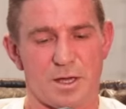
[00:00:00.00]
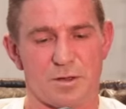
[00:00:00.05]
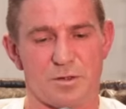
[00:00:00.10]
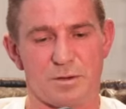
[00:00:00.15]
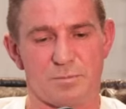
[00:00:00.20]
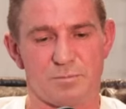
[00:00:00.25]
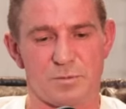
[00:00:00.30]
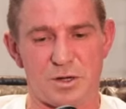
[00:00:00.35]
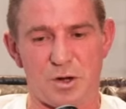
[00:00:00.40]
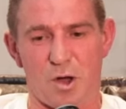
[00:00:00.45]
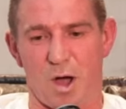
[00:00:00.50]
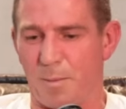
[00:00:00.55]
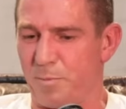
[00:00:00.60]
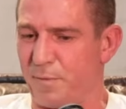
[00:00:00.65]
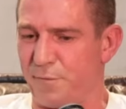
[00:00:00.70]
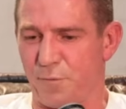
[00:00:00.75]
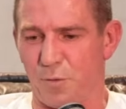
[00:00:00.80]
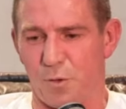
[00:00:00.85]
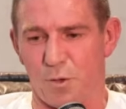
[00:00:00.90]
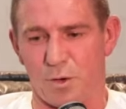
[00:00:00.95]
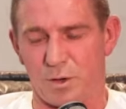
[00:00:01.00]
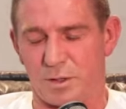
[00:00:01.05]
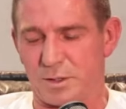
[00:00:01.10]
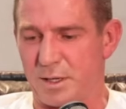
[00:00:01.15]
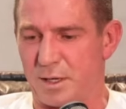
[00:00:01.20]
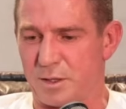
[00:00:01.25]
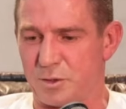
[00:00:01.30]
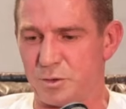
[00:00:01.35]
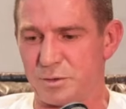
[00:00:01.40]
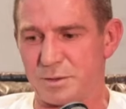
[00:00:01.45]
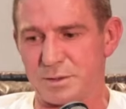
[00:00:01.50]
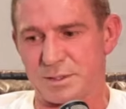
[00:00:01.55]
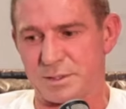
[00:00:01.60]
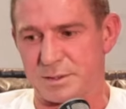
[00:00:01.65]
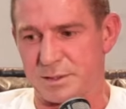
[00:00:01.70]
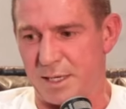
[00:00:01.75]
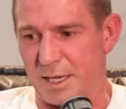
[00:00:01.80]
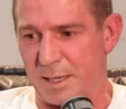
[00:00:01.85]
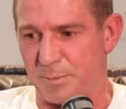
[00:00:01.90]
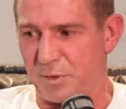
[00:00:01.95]
the night before, couldn't
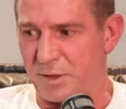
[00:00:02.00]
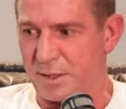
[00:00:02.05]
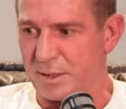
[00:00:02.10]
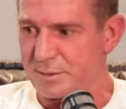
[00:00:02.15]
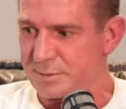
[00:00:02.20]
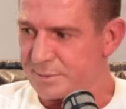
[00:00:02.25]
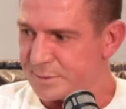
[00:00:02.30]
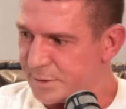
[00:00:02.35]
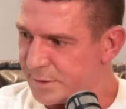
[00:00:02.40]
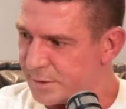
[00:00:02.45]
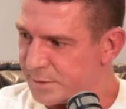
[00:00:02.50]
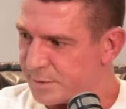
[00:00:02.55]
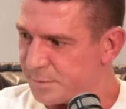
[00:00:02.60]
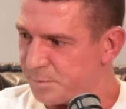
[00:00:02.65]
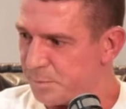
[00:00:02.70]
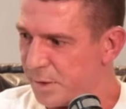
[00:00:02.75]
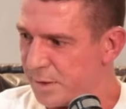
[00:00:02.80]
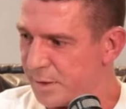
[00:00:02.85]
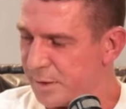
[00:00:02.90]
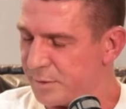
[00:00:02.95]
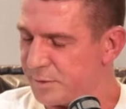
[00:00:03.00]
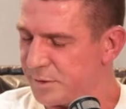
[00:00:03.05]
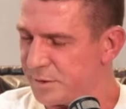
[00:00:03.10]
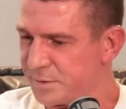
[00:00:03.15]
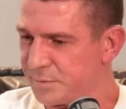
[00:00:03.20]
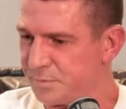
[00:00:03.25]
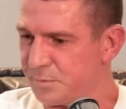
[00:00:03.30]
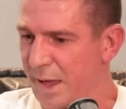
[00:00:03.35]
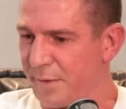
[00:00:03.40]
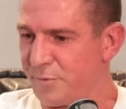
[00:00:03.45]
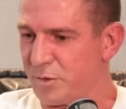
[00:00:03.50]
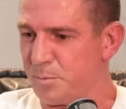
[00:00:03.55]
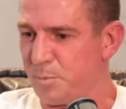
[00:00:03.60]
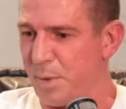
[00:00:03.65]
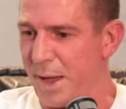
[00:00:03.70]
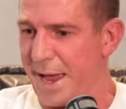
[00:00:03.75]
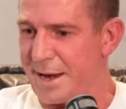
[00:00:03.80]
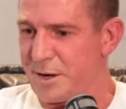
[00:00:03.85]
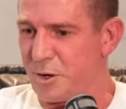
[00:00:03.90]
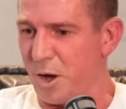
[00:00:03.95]
sleep, thinking, and just having
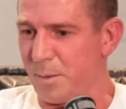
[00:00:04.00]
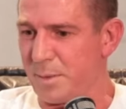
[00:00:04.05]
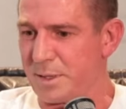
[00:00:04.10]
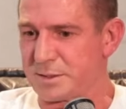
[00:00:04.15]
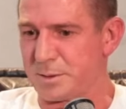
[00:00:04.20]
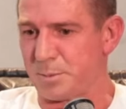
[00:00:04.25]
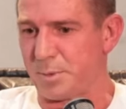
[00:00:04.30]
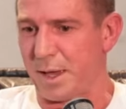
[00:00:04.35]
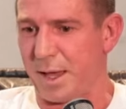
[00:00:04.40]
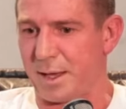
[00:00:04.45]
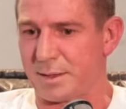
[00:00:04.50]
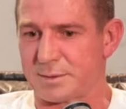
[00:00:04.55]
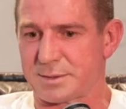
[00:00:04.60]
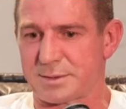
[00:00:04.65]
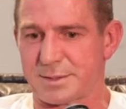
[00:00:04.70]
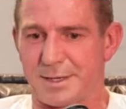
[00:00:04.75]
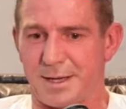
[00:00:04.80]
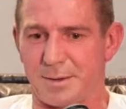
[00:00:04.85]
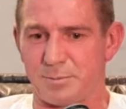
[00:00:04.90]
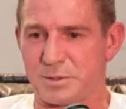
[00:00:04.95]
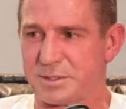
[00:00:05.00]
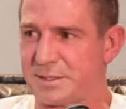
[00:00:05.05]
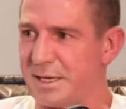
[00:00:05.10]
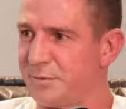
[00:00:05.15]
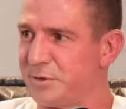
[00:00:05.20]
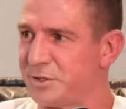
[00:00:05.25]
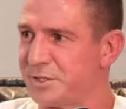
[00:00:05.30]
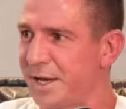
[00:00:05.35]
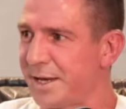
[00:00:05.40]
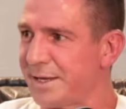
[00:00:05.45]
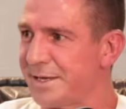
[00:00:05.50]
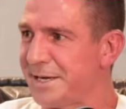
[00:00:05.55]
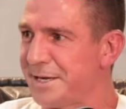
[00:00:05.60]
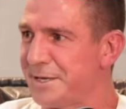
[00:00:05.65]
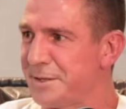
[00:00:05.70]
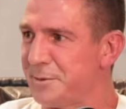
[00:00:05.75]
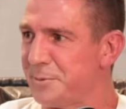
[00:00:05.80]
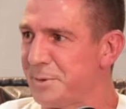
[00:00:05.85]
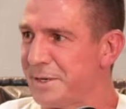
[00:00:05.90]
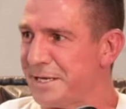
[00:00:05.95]
bad nightmares about Stevie J
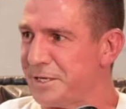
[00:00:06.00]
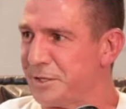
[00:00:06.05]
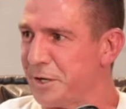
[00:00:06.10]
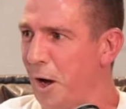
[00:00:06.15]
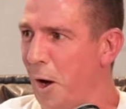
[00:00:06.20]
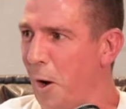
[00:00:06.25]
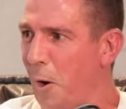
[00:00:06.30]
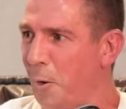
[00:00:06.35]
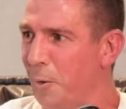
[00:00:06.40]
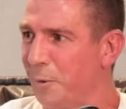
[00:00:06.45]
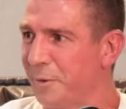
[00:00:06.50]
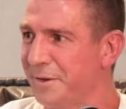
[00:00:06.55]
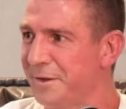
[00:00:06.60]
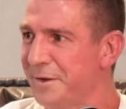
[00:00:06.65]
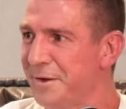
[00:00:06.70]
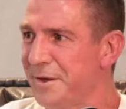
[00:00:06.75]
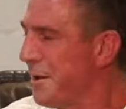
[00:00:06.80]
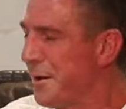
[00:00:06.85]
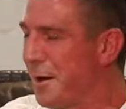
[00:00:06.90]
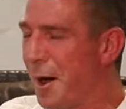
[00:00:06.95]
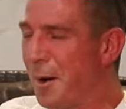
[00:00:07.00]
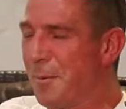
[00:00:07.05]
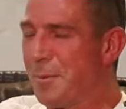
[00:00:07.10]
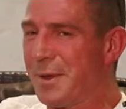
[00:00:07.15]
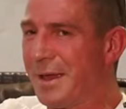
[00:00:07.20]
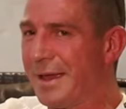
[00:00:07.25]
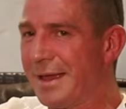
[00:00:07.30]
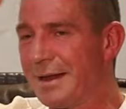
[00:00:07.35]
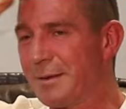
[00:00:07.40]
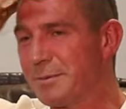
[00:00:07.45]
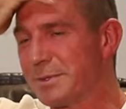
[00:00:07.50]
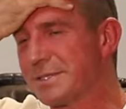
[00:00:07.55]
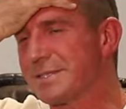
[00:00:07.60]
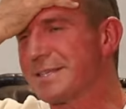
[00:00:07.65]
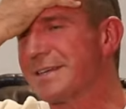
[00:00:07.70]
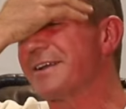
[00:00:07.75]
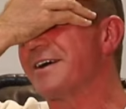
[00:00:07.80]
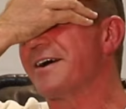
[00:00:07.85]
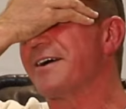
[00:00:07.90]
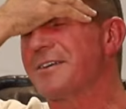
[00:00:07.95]
kicking the winning goal on me. And I'm just
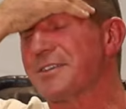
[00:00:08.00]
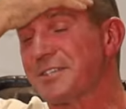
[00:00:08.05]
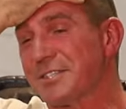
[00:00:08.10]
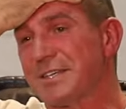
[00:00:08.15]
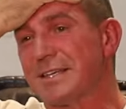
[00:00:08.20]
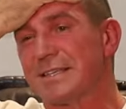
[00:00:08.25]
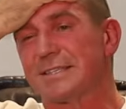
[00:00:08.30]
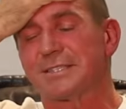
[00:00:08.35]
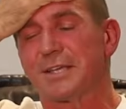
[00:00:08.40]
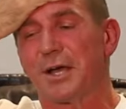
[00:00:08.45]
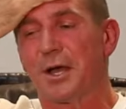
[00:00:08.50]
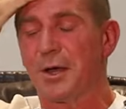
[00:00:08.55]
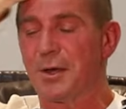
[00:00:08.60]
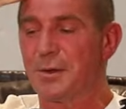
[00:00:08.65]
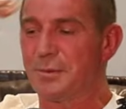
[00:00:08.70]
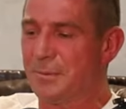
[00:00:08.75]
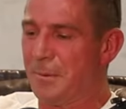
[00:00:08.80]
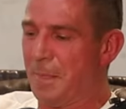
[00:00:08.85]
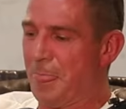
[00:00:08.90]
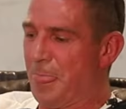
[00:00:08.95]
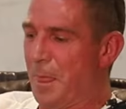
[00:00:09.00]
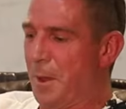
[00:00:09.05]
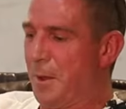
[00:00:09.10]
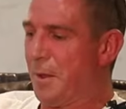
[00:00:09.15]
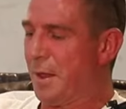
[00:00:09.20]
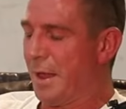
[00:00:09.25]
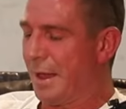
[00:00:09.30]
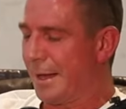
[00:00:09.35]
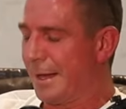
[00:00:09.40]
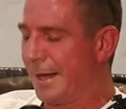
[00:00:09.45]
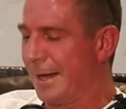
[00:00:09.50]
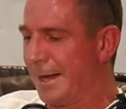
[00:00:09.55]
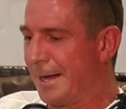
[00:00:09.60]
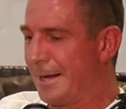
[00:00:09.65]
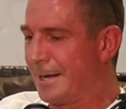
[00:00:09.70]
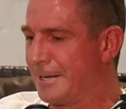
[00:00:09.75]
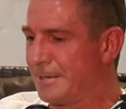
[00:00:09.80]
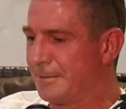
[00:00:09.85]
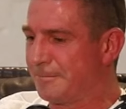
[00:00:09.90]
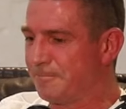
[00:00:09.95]
thinking, oh shit. So
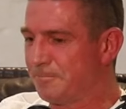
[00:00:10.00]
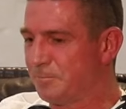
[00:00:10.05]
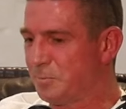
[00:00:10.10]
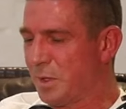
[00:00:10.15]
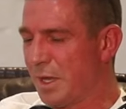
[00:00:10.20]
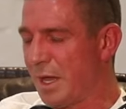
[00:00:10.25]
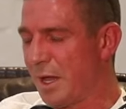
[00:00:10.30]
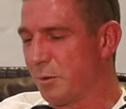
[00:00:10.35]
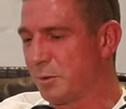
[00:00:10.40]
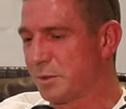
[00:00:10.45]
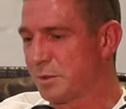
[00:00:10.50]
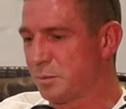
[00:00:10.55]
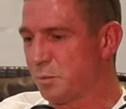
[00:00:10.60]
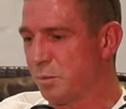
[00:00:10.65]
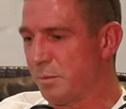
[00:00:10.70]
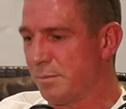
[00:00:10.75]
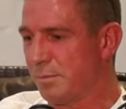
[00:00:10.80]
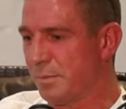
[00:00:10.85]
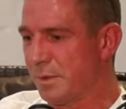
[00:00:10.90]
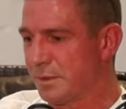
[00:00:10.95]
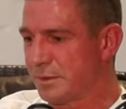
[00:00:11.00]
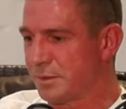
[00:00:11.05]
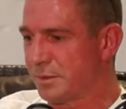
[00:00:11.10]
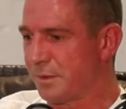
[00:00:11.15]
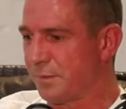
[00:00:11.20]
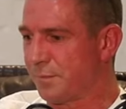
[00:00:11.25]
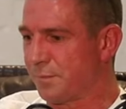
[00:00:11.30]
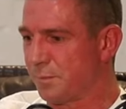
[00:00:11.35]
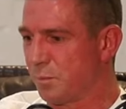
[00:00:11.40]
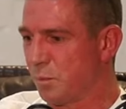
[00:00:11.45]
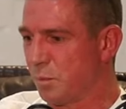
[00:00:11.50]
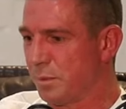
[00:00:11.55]
it was sort of,